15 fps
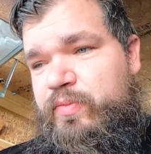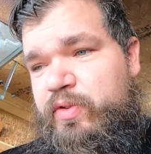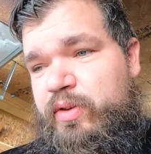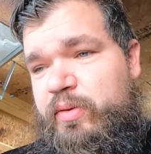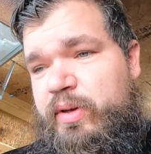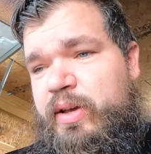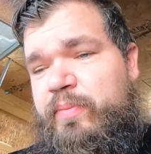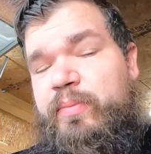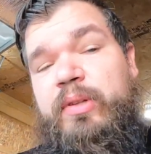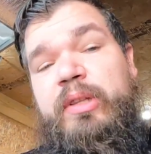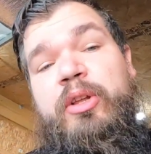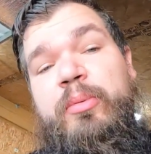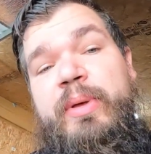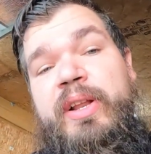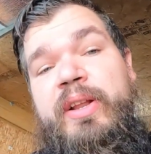So yeah, a
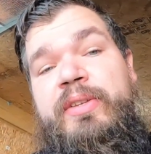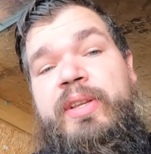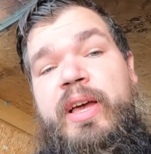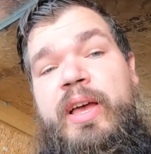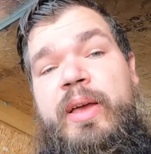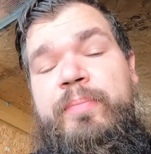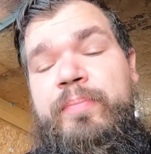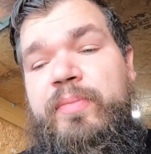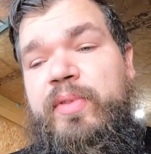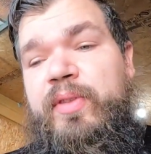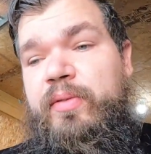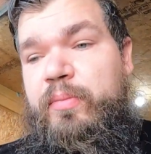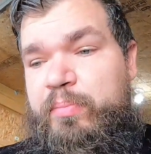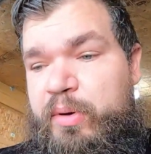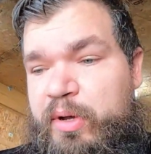little bit at a time,
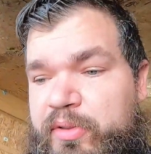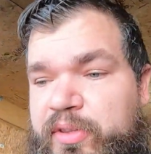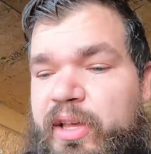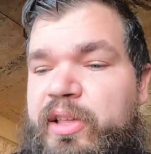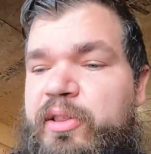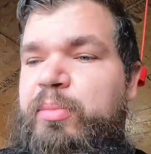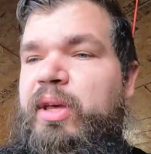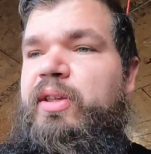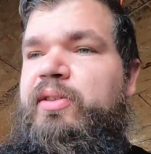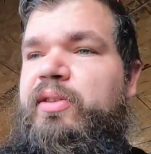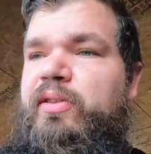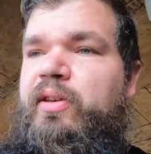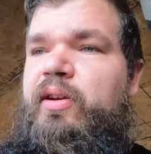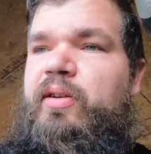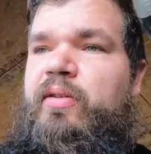bite-sized
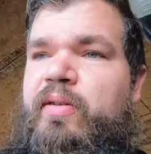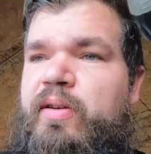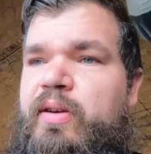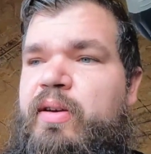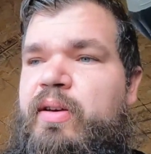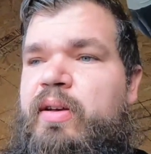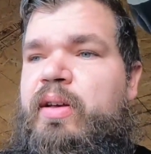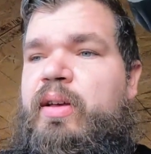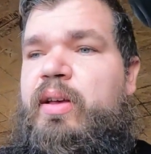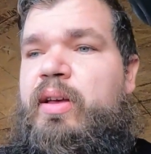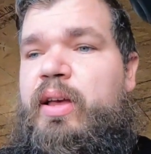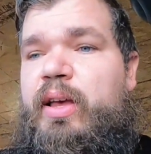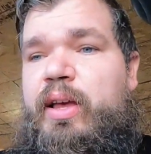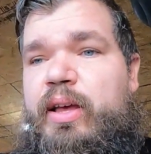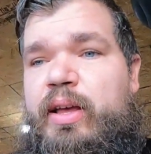pieces here,
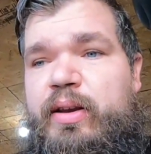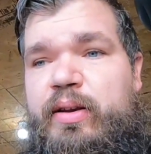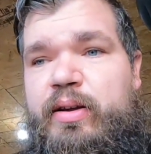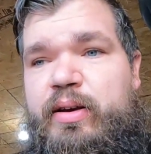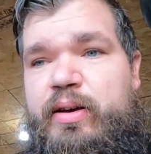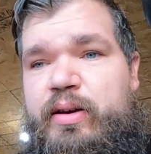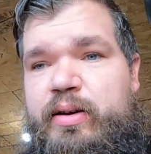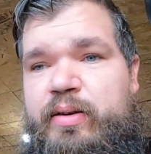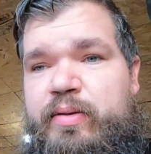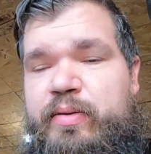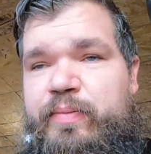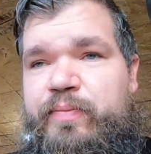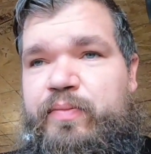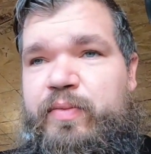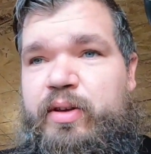and
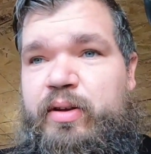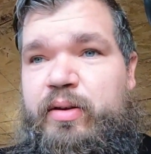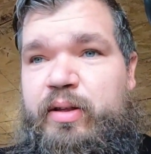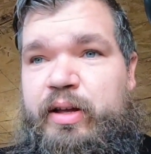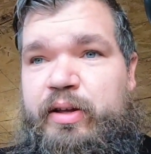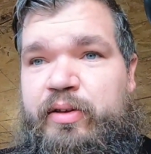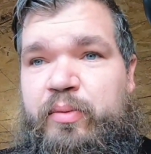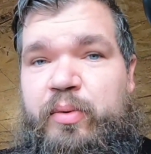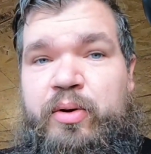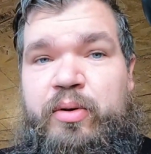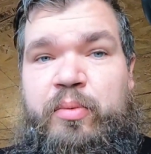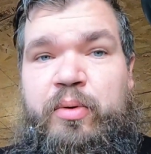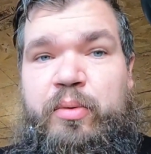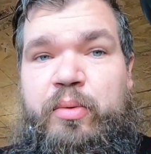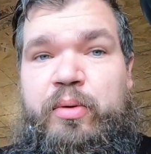you know, like I said,
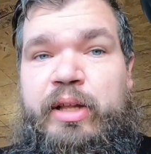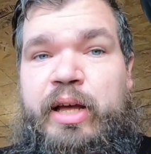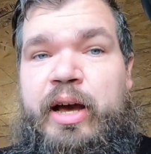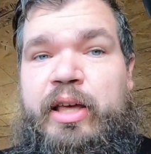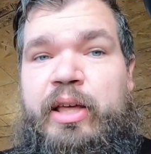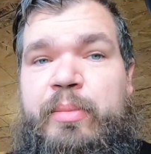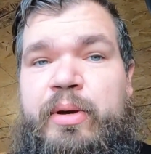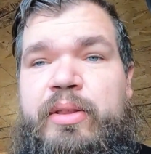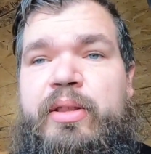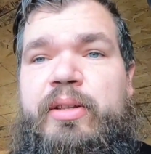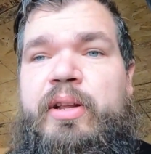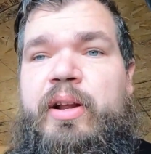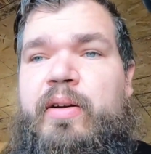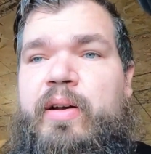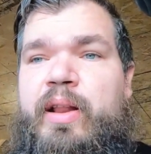we'll document the
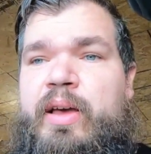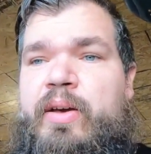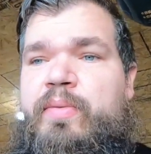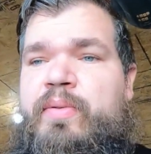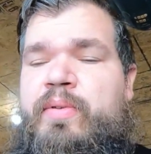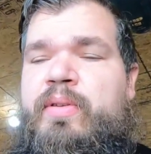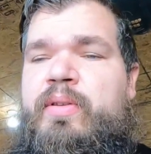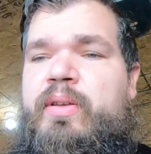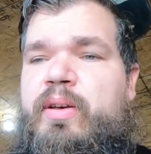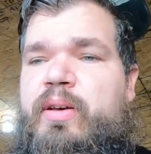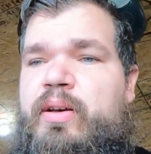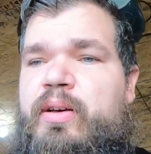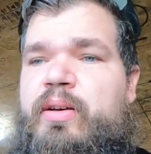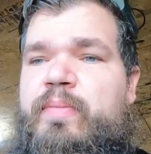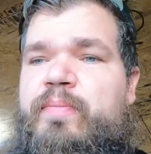tear down.
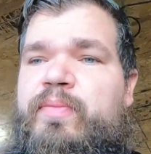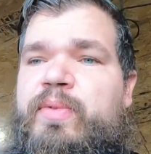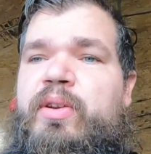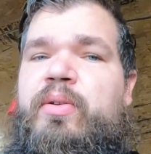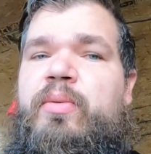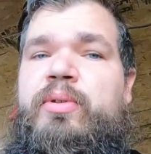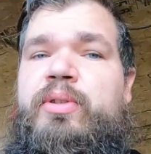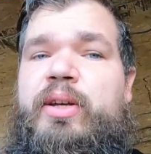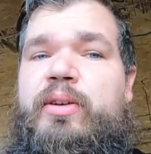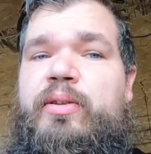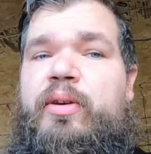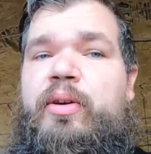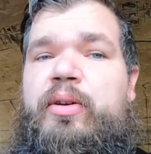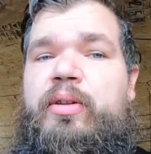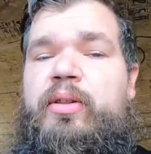You know, we'll take a
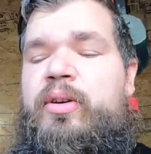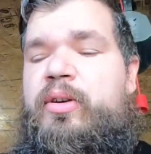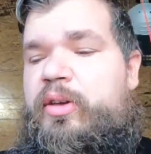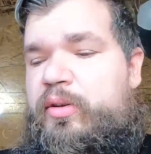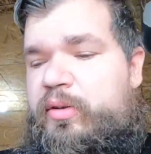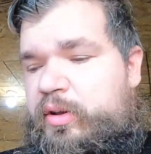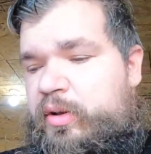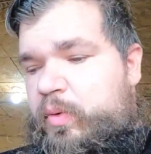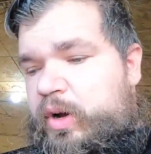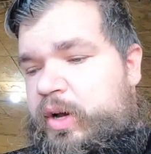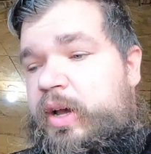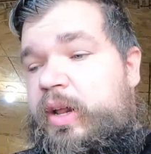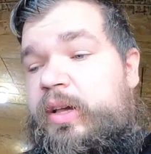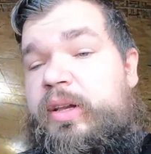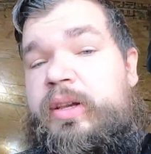good look at what
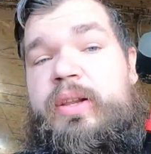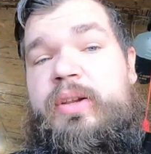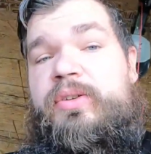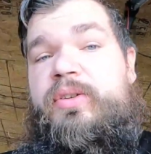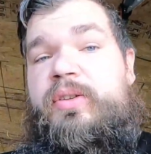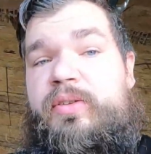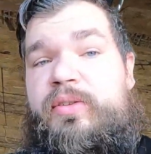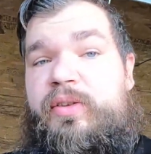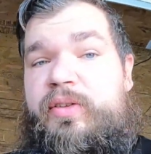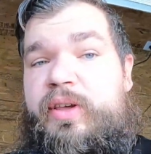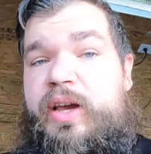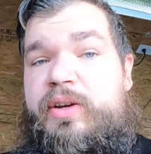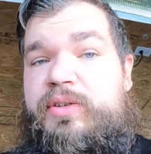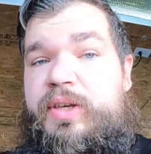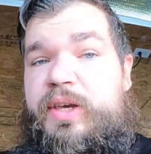kind of condition this thing's
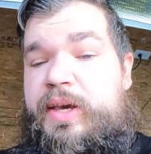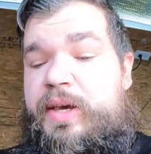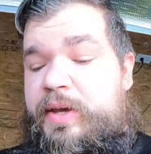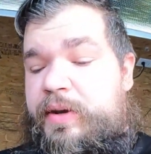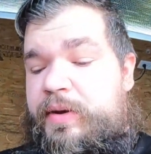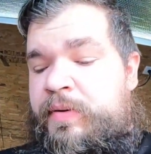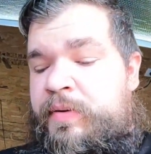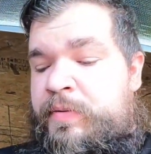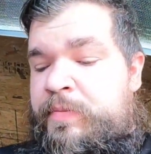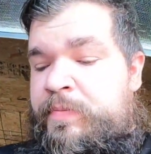actually in.